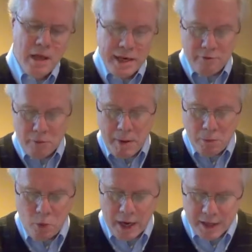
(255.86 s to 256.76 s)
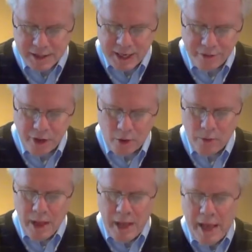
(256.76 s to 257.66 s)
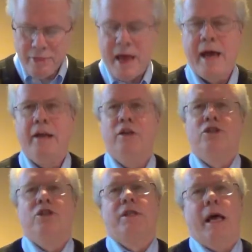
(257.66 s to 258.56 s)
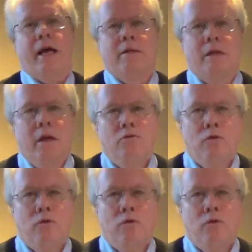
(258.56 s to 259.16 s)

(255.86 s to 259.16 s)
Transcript: Now remember what I said though, and that is that